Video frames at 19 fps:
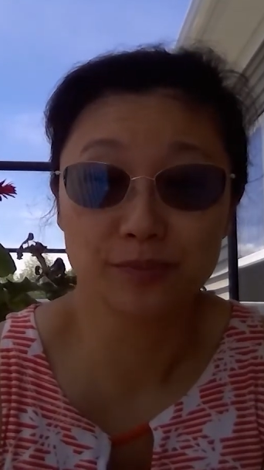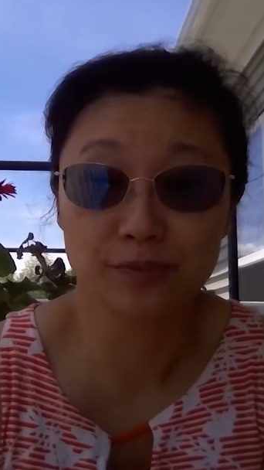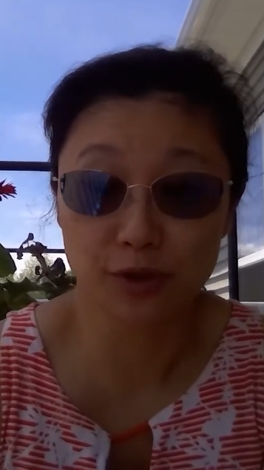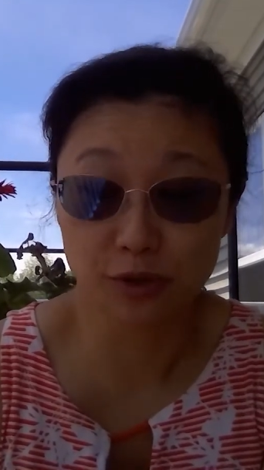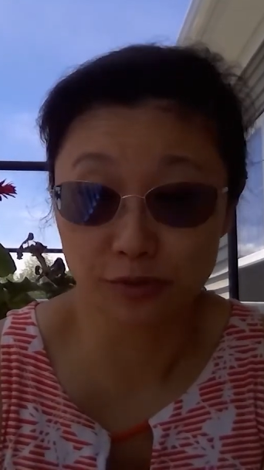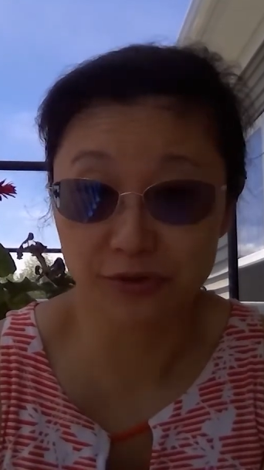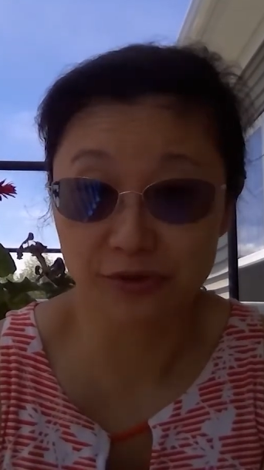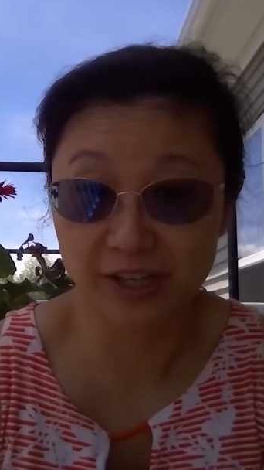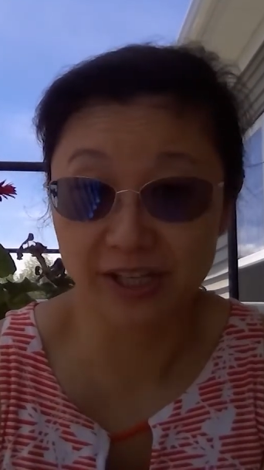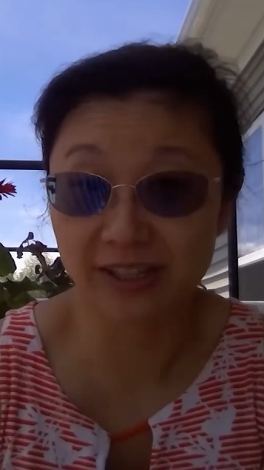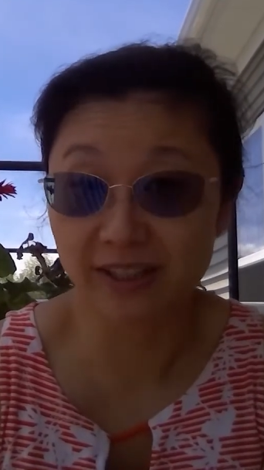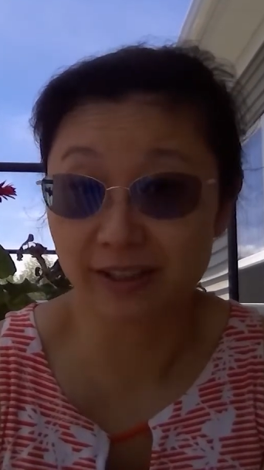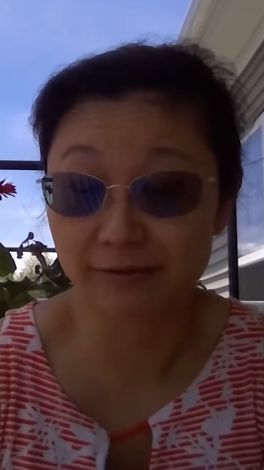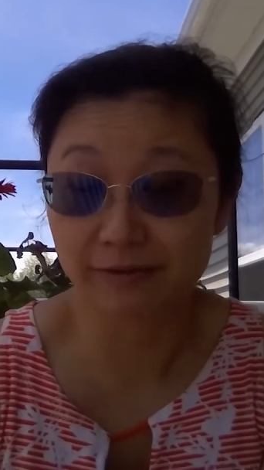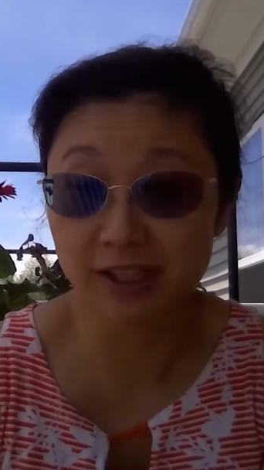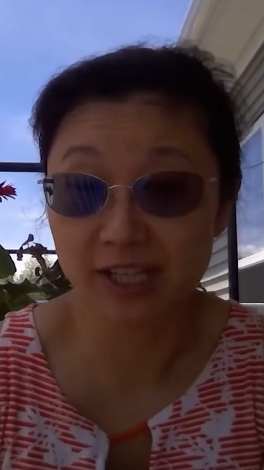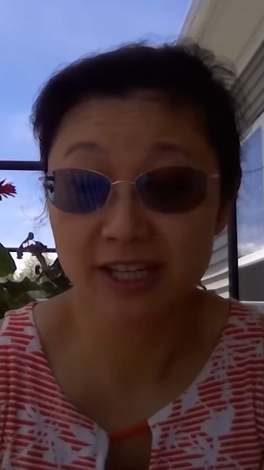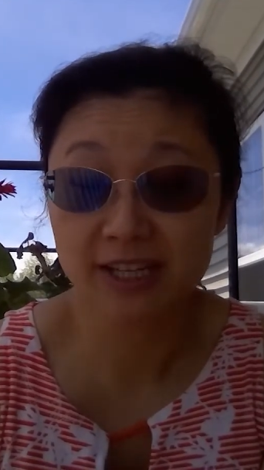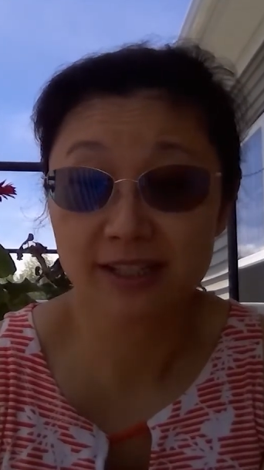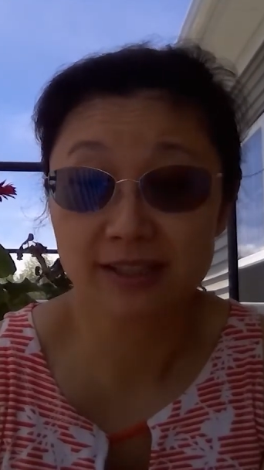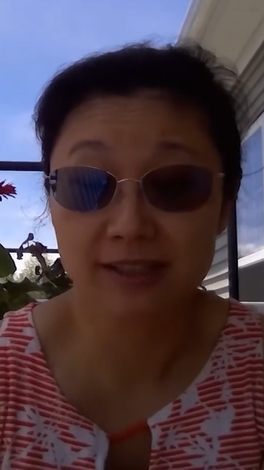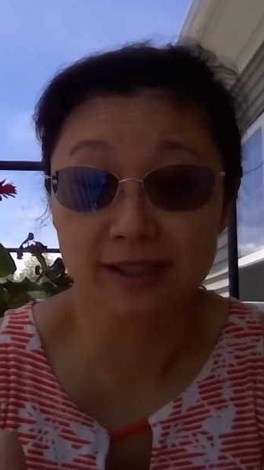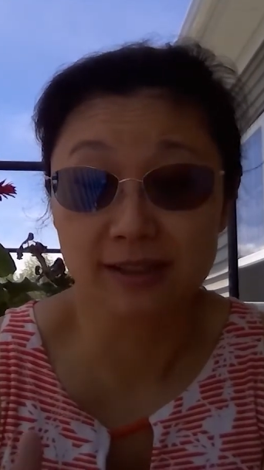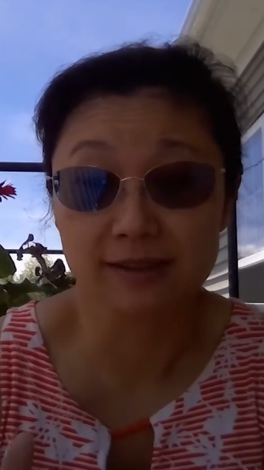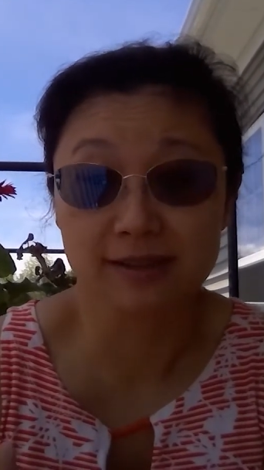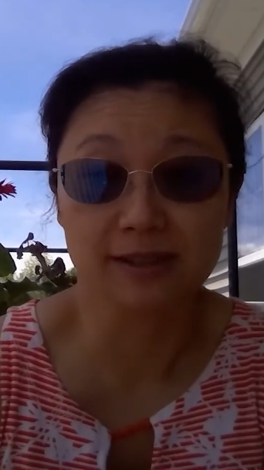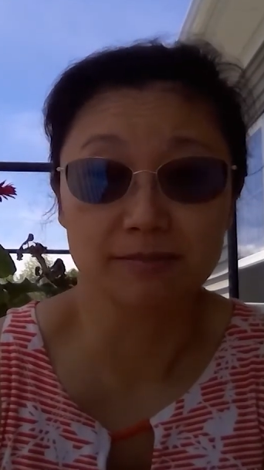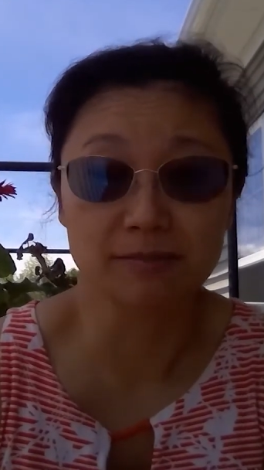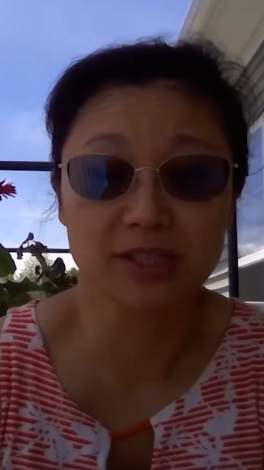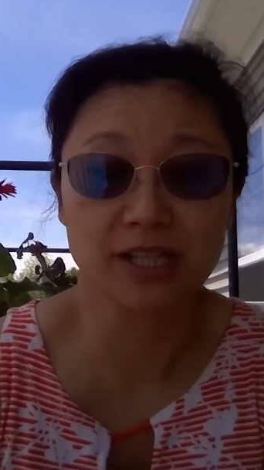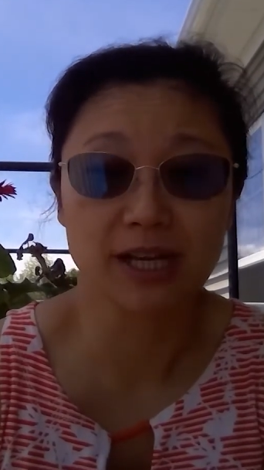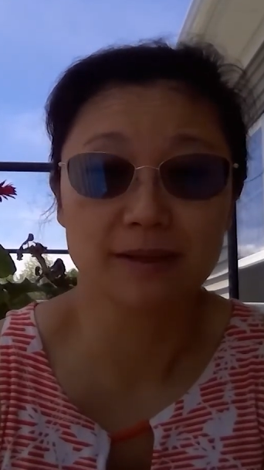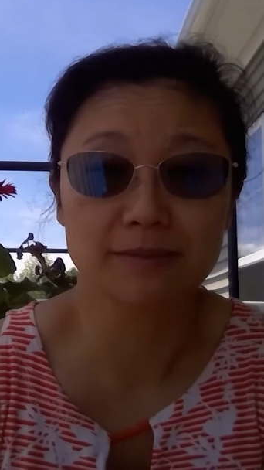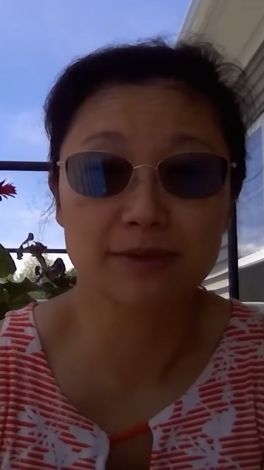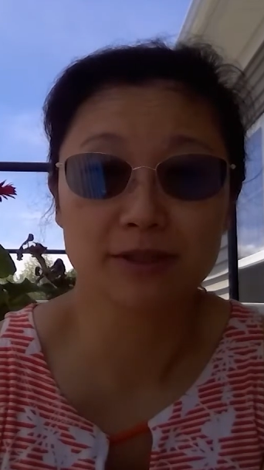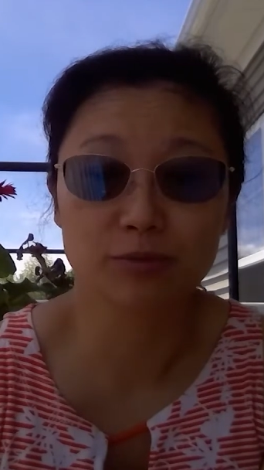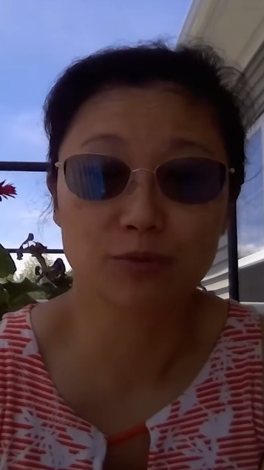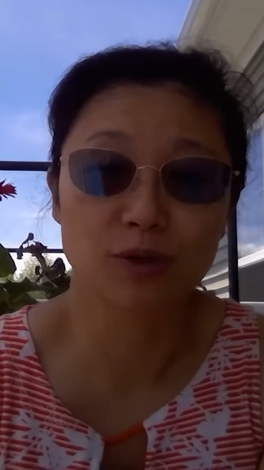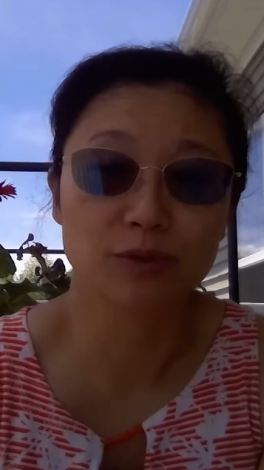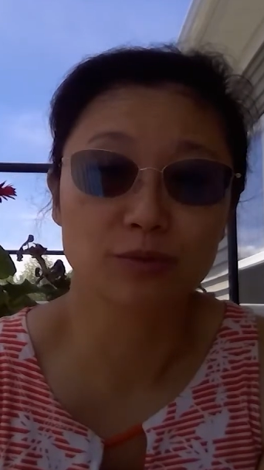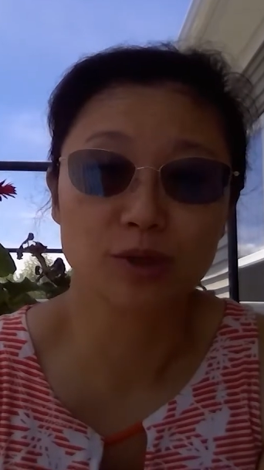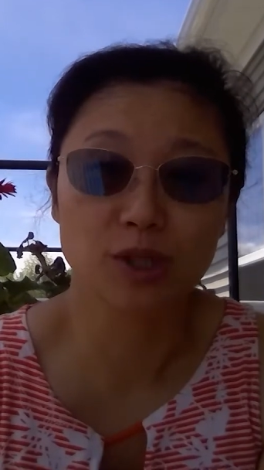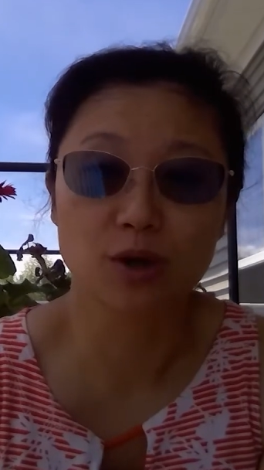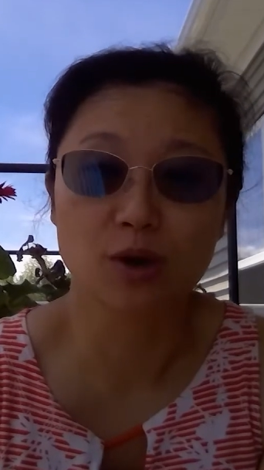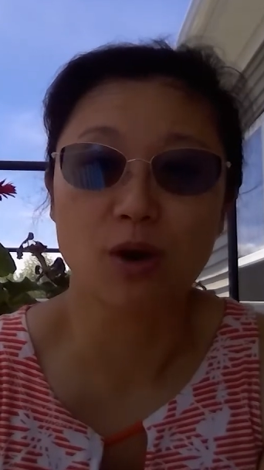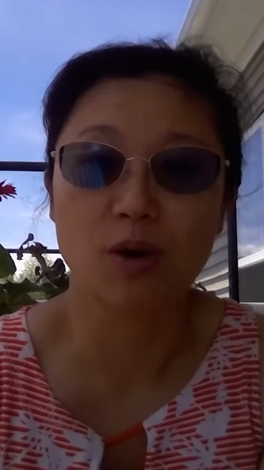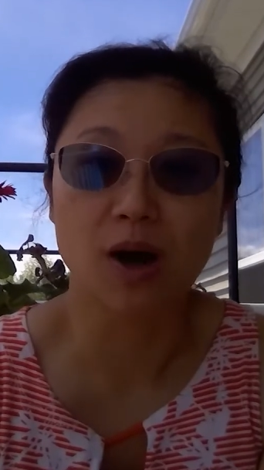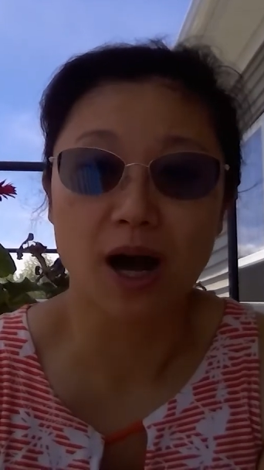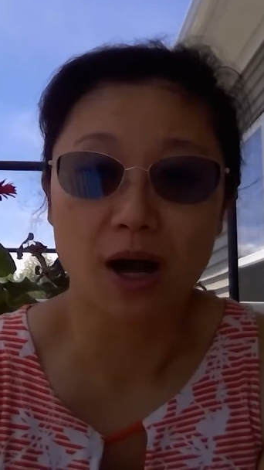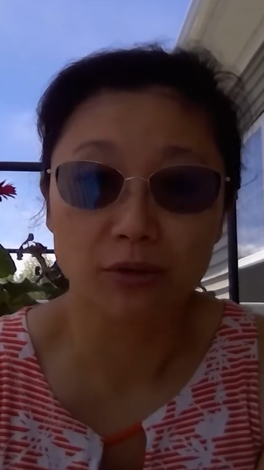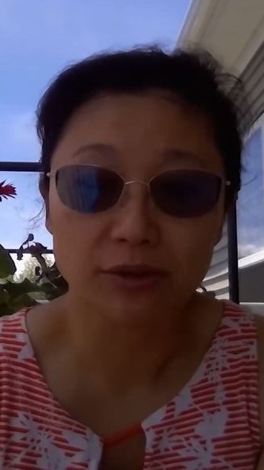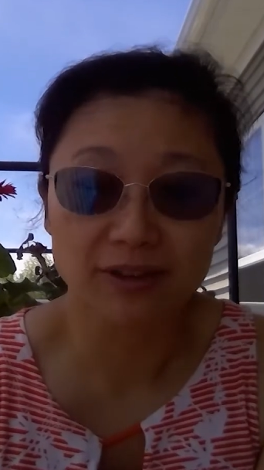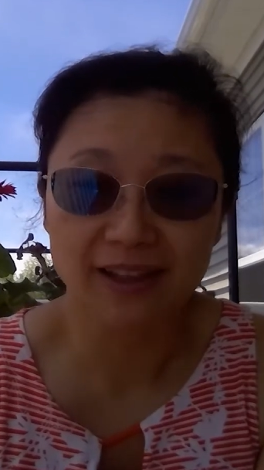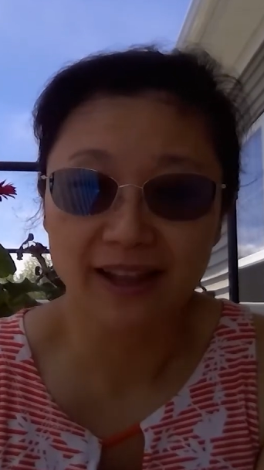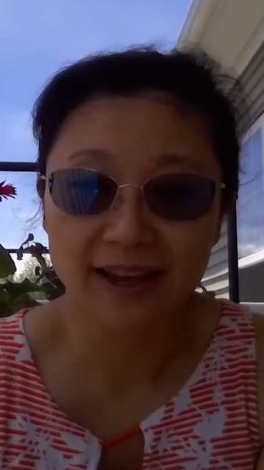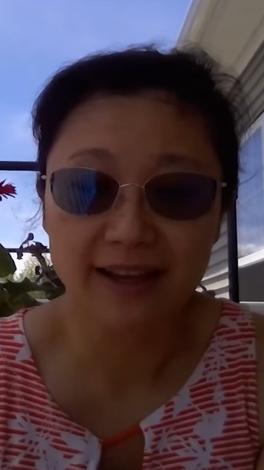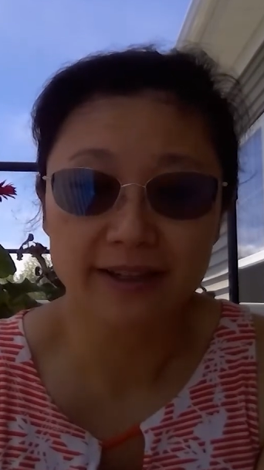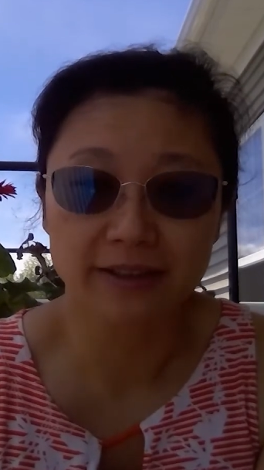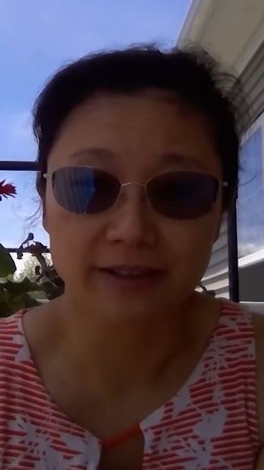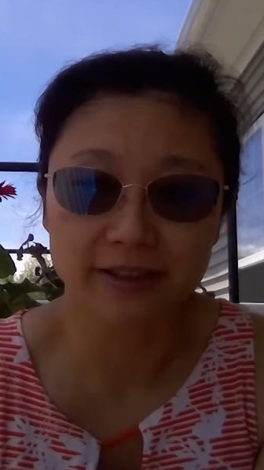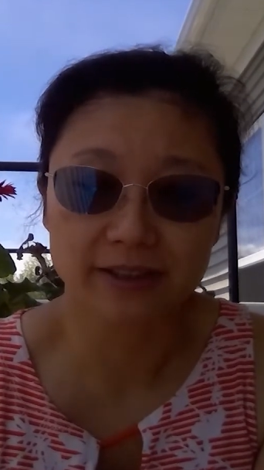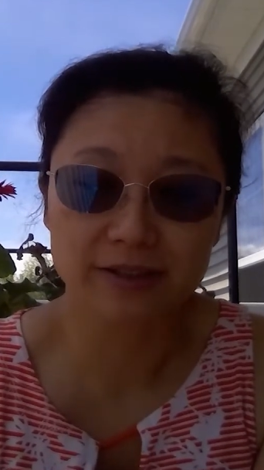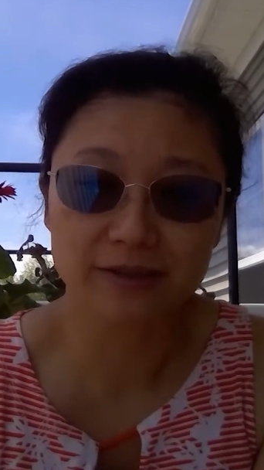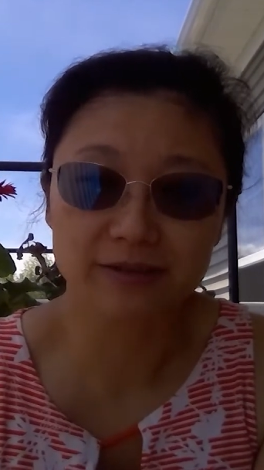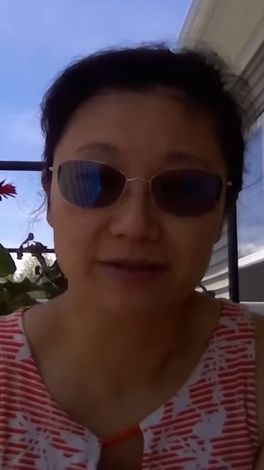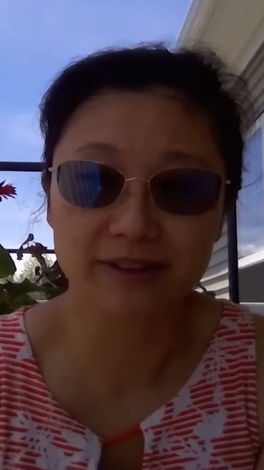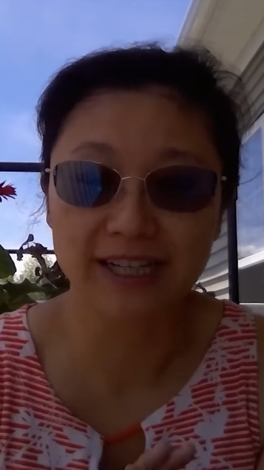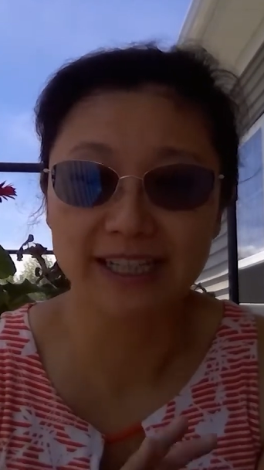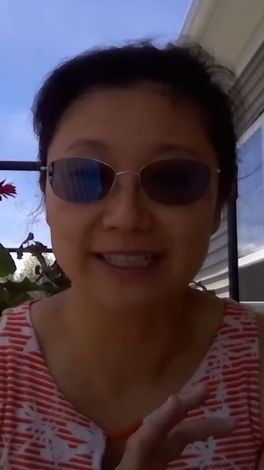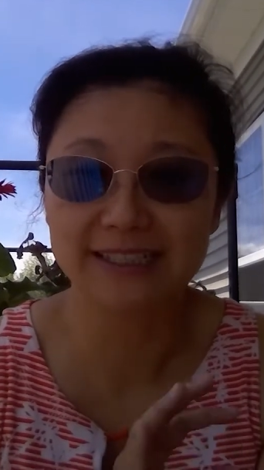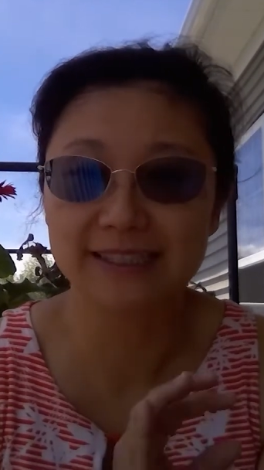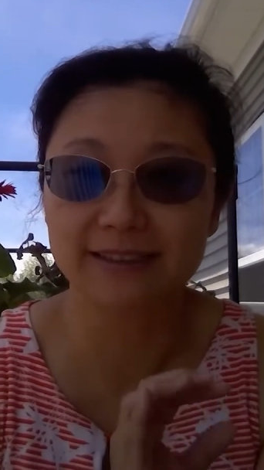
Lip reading: those negative data and sometimes what we call outliers, right?